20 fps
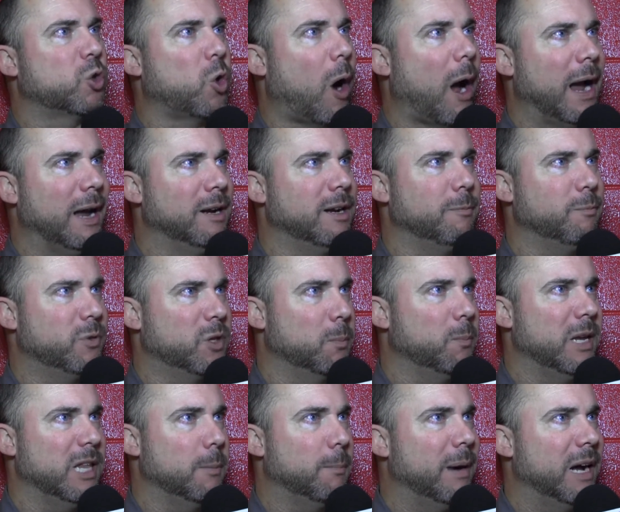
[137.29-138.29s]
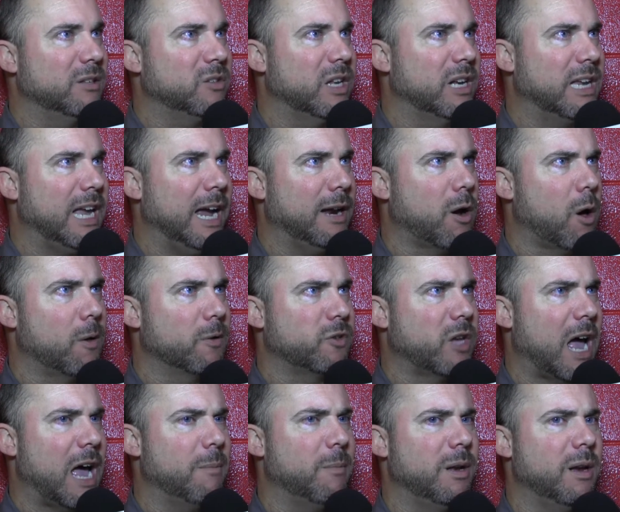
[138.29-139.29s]
trying to, to be the best they can all the
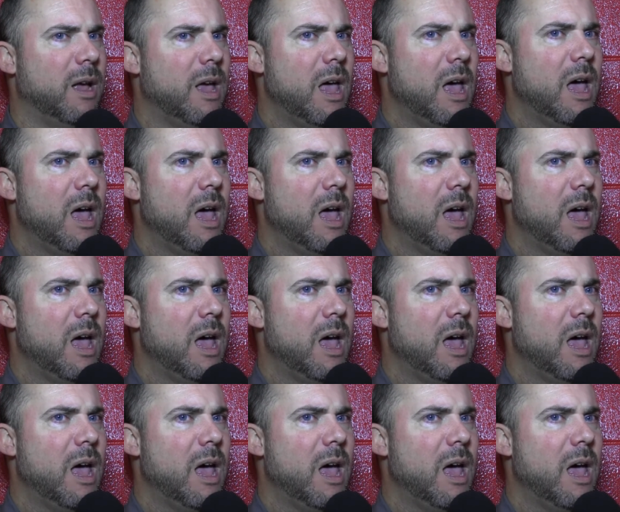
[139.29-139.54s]
time. And